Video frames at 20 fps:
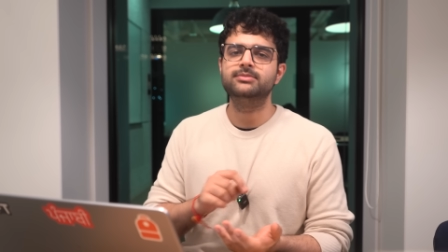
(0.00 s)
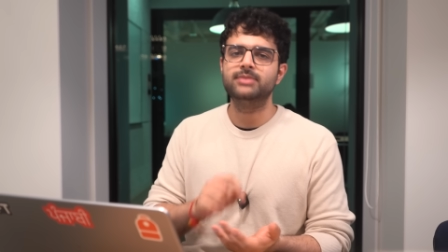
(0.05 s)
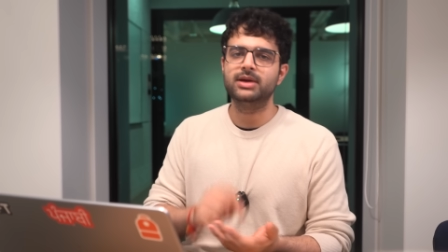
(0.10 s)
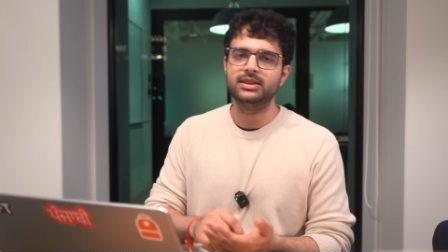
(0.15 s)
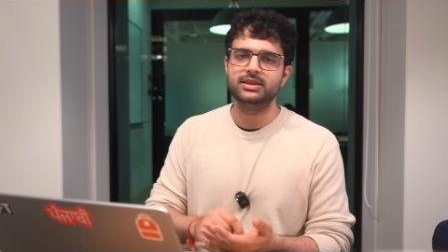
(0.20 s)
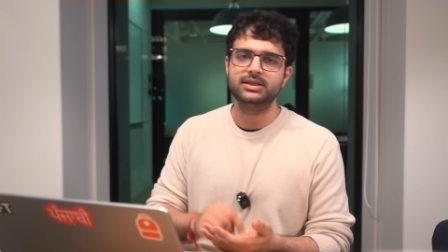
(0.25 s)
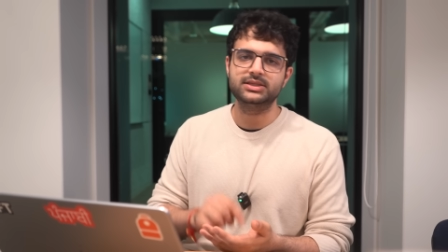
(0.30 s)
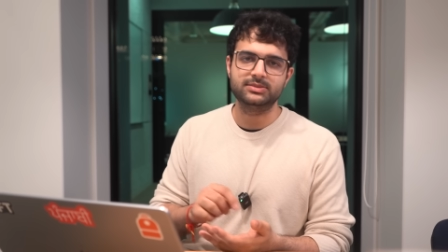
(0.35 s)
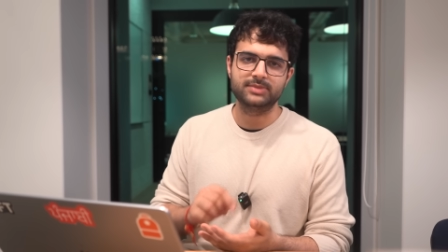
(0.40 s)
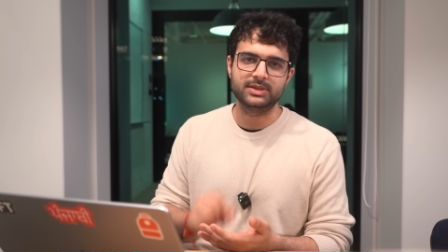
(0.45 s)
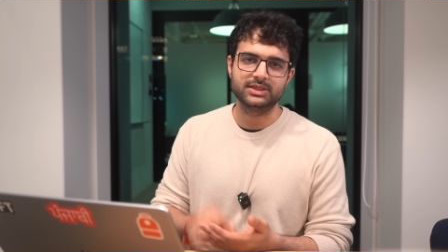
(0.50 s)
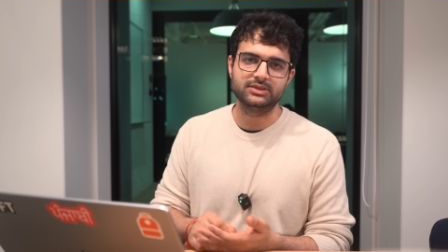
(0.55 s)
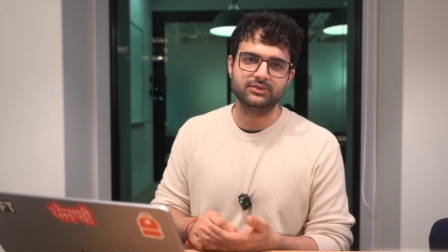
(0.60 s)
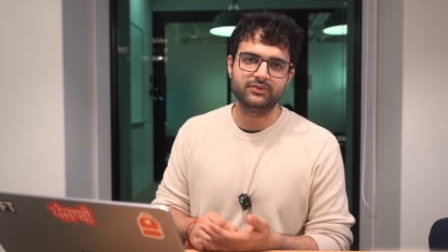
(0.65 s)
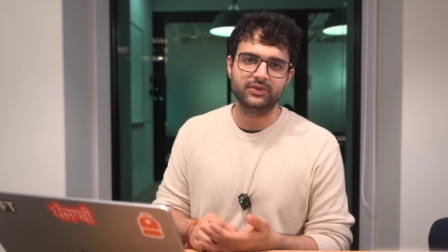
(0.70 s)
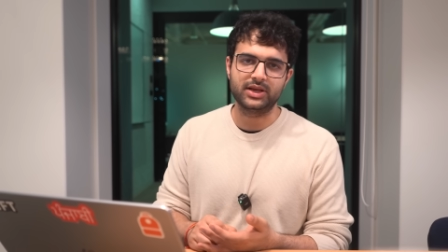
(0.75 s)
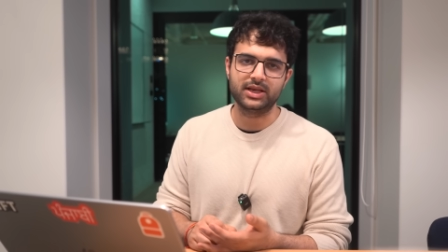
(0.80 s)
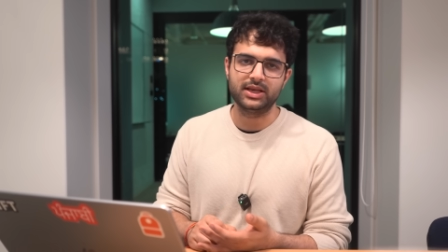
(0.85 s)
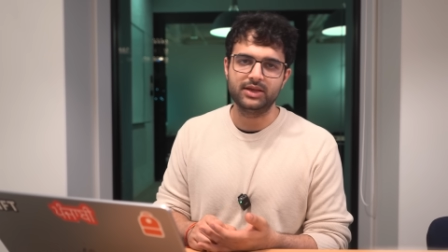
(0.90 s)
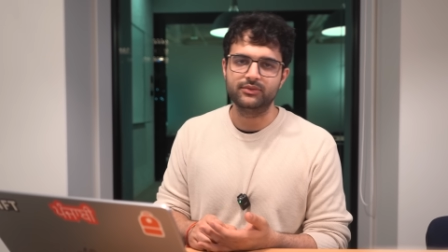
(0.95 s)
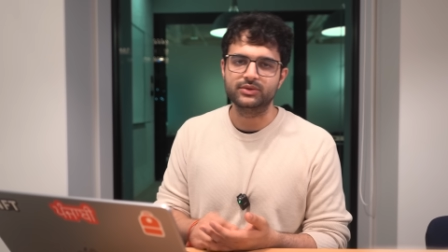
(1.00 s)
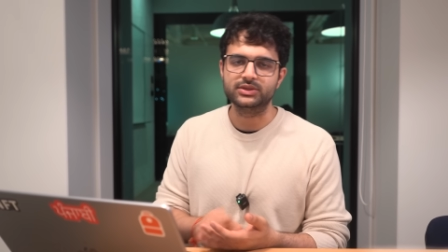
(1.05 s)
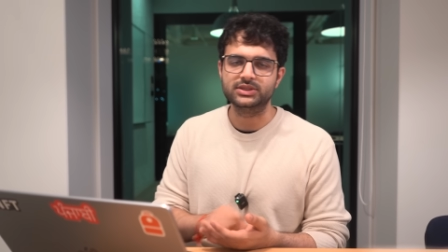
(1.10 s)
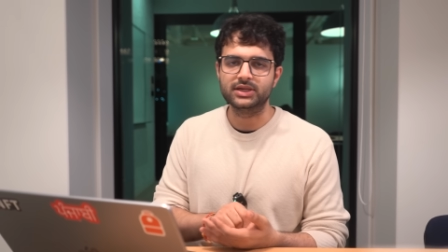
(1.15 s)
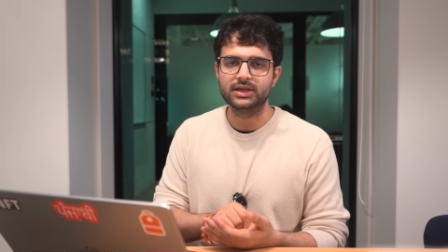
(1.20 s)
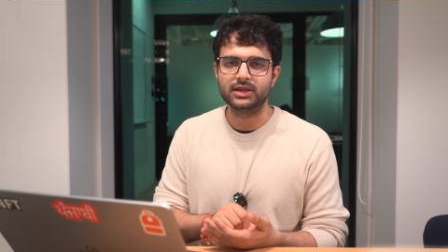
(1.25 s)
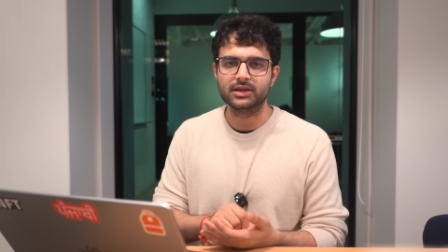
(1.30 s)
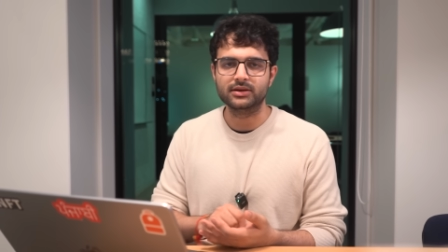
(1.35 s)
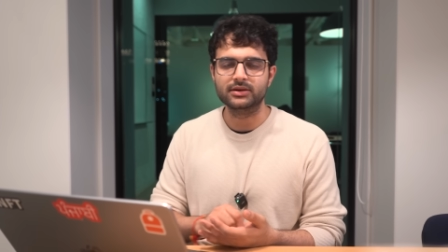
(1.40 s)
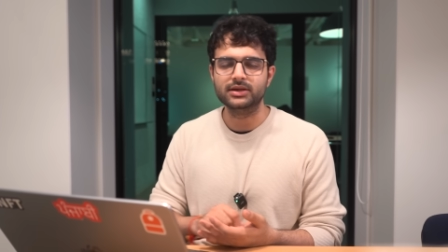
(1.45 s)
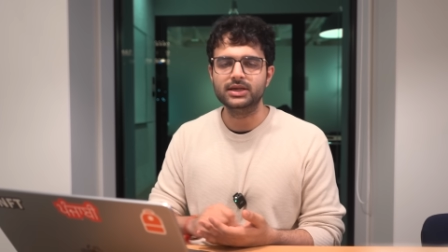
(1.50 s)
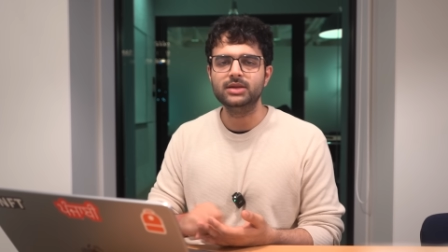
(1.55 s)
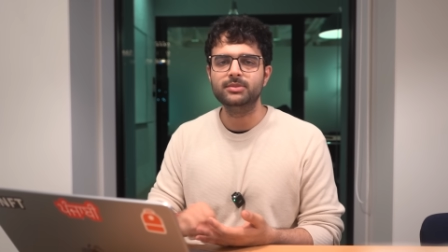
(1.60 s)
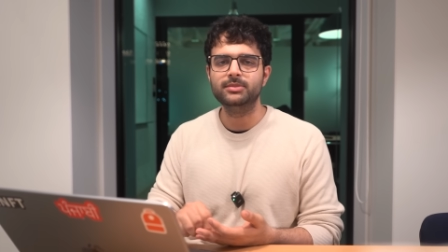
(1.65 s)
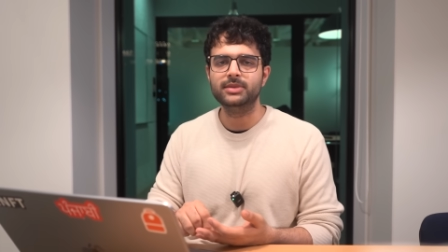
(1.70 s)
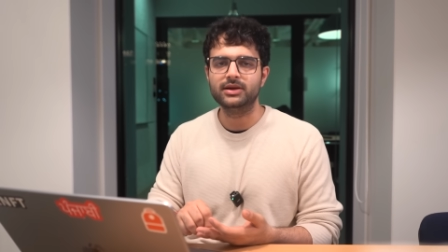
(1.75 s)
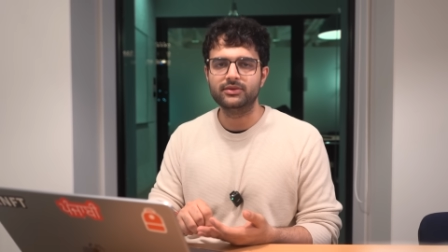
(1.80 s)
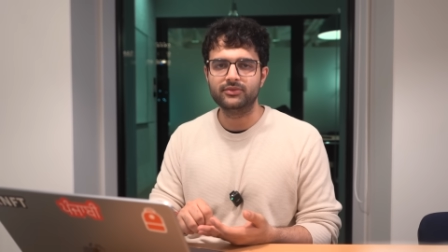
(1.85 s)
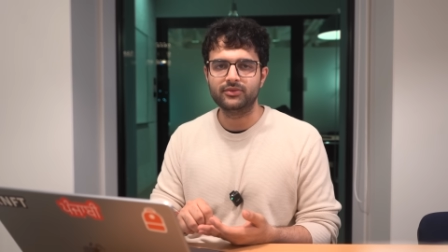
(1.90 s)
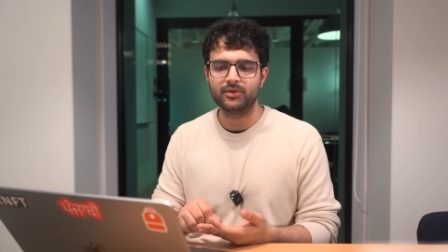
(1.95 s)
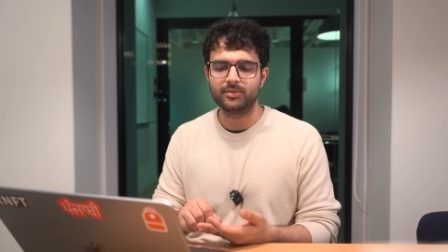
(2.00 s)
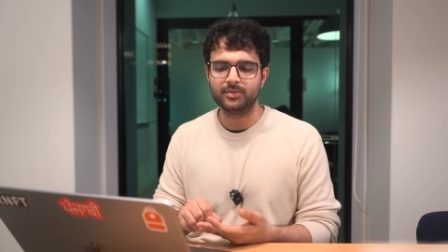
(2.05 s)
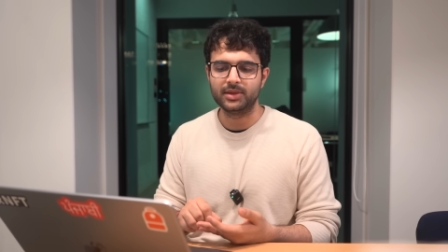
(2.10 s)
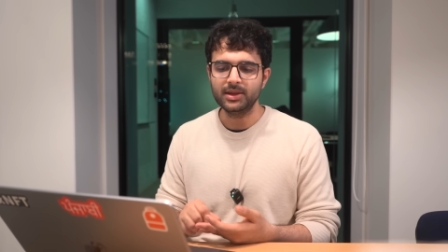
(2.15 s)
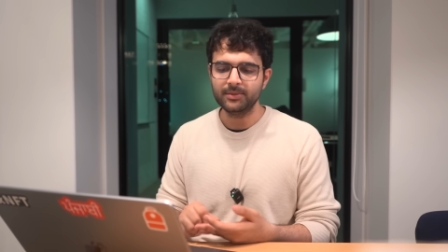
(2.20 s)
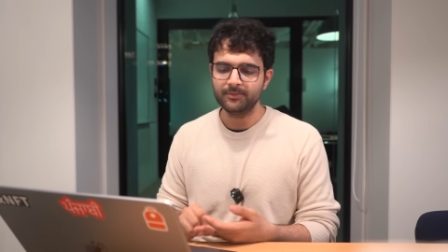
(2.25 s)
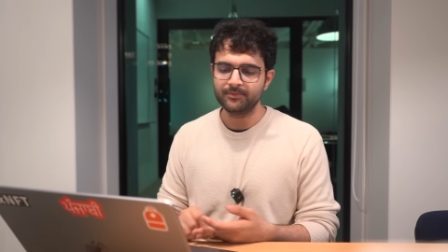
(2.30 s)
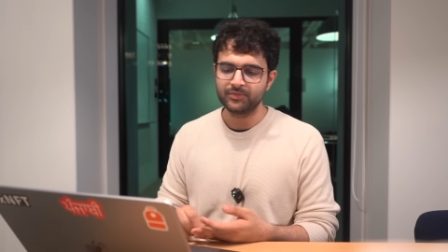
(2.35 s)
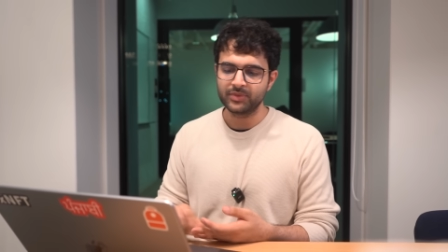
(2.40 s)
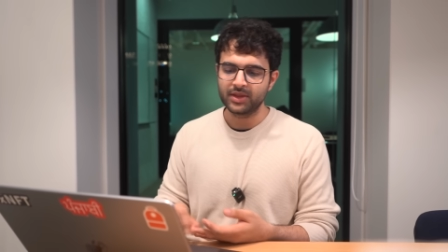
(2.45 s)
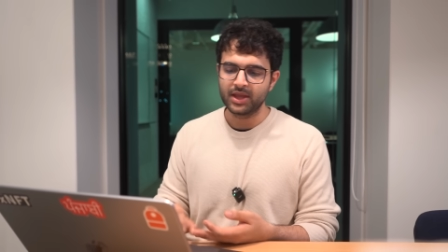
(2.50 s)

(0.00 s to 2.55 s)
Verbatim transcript: month specifically was really big for me.